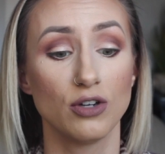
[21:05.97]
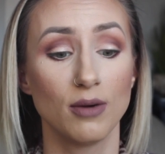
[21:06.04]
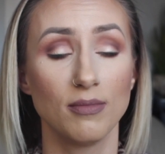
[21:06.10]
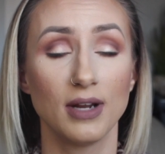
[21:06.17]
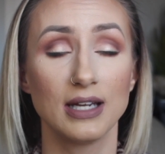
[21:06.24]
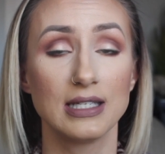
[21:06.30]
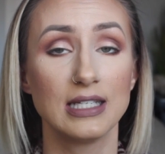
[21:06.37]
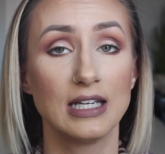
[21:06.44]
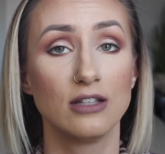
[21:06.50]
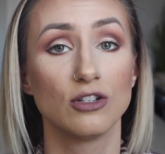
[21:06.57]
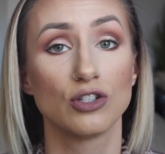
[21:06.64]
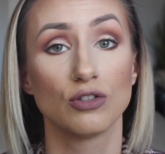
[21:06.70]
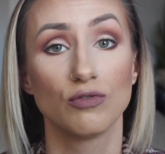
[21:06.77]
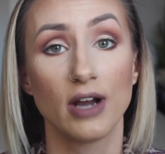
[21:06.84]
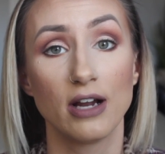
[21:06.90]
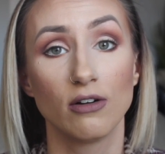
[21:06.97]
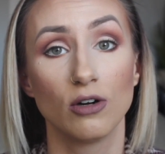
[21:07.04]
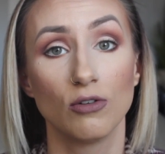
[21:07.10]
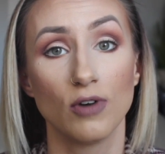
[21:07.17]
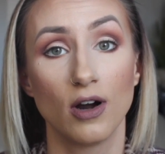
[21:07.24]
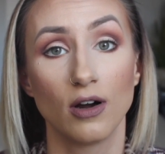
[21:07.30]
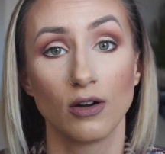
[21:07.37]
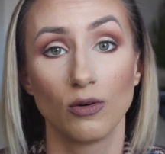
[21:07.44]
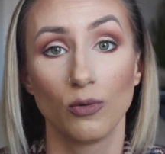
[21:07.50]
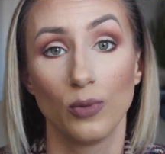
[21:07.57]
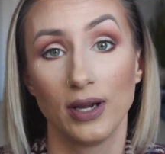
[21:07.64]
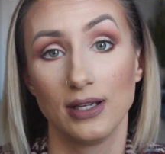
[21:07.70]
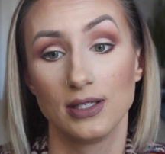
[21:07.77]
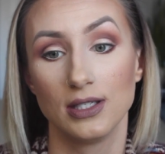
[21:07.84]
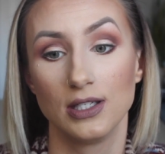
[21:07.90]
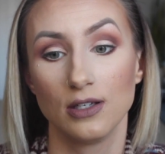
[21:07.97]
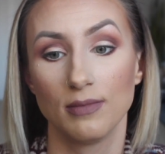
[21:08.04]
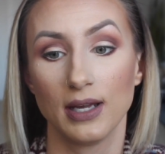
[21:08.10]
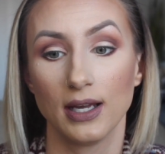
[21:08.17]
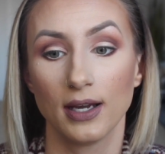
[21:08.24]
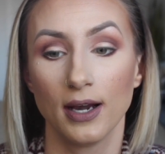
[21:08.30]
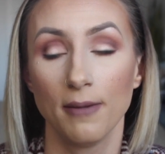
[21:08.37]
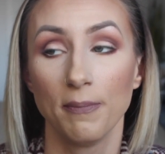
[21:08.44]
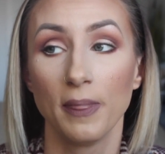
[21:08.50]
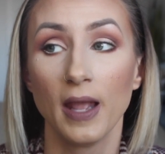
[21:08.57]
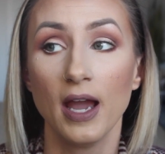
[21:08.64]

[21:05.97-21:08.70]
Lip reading: I'm not saying there's a right or a wrong way to do makeup.